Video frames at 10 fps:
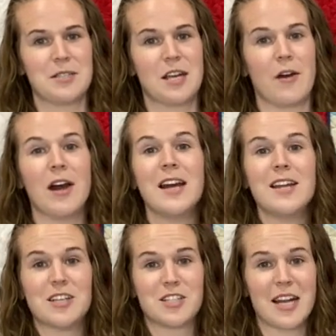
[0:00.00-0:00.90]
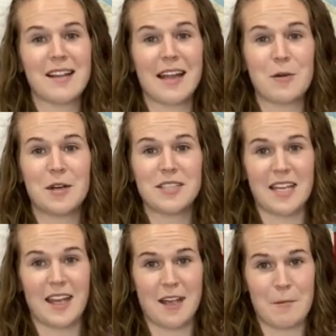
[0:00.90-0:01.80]
So straight line
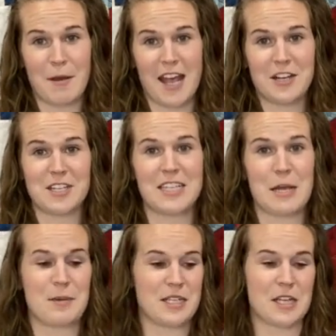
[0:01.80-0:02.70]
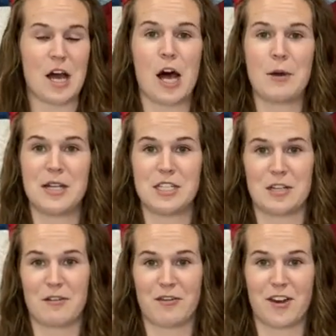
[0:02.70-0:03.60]
quilting, painter's tape is always
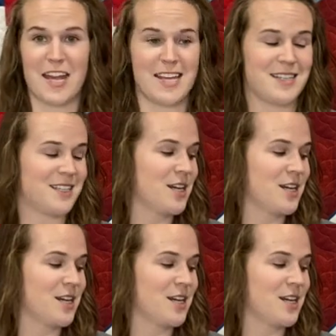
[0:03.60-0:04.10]
your friend.